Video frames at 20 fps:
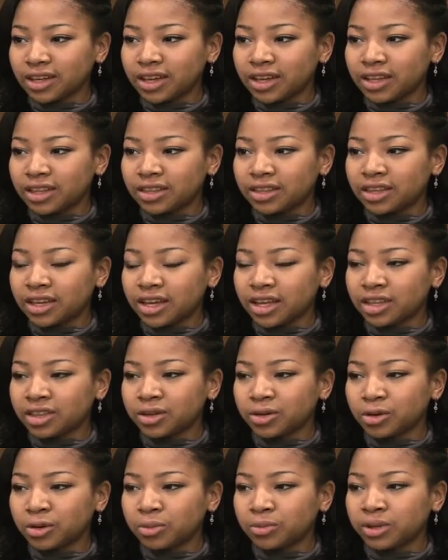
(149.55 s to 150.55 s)
then there
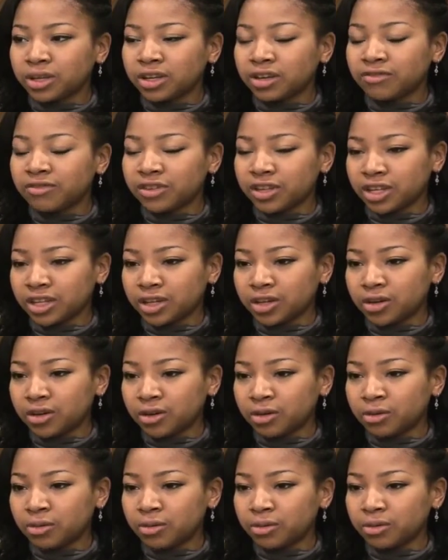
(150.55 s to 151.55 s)
will be a
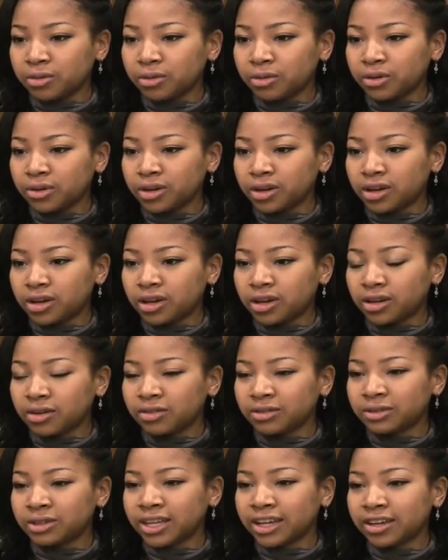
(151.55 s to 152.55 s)
video,
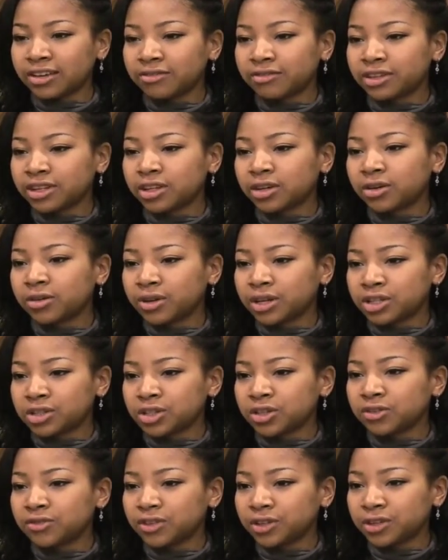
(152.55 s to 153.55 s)
like a video
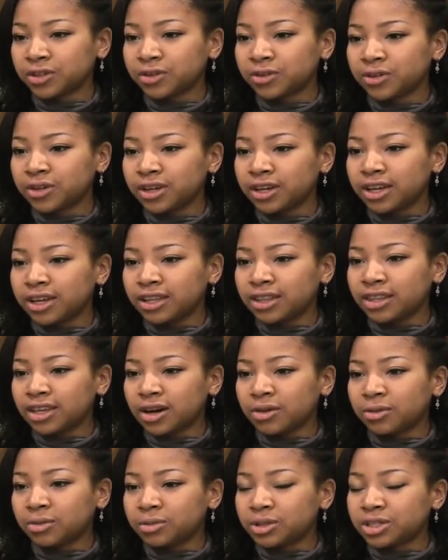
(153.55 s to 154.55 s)
interview, that will
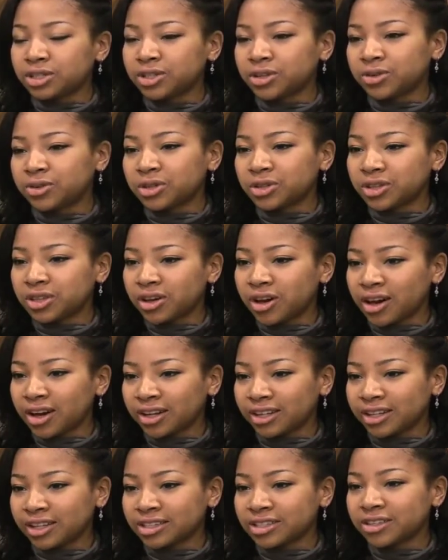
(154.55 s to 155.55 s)
be shown to the
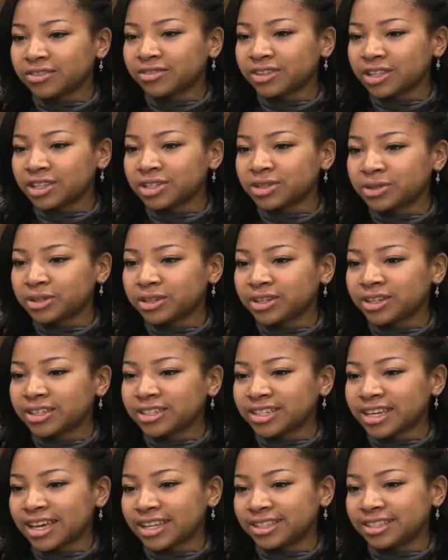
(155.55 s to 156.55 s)
audience of each
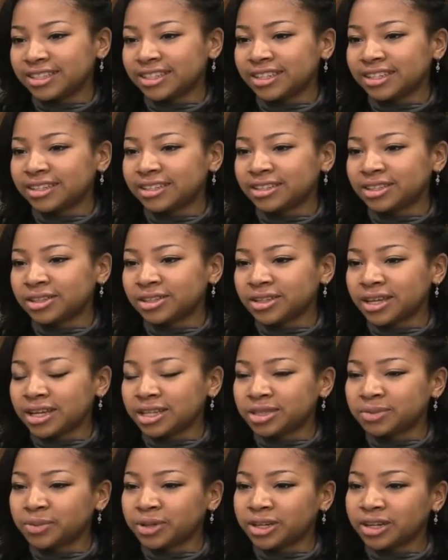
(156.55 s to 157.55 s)
contestant
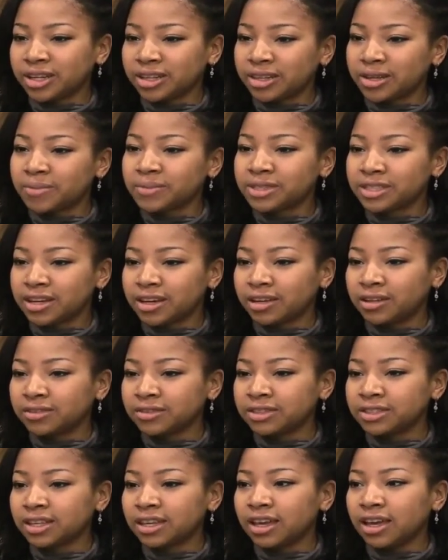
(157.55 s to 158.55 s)
explaining themselves.
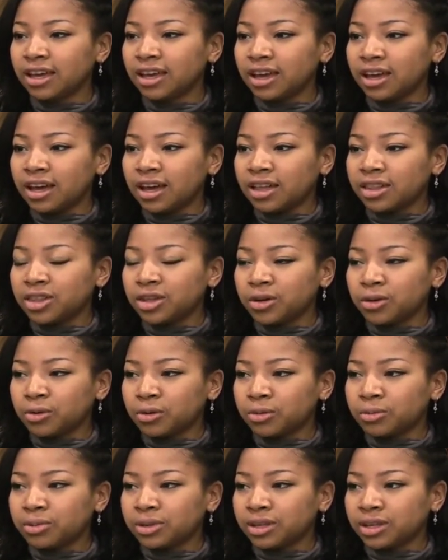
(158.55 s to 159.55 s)
There will
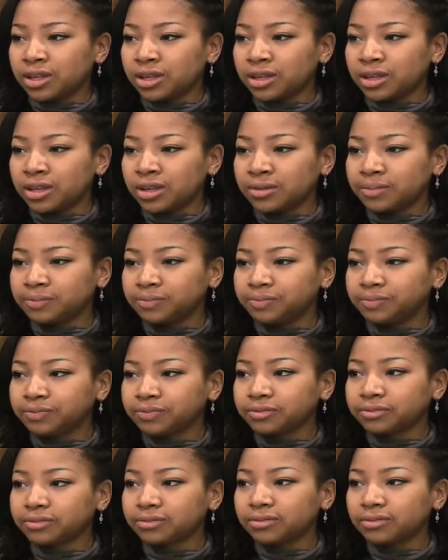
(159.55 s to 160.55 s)
be
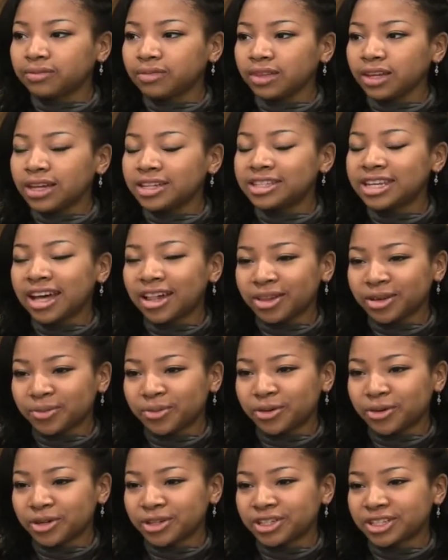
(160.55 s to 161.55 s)
a talent
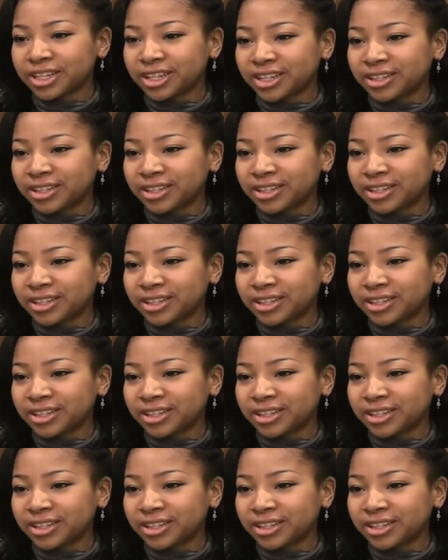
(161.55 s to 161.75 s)
portion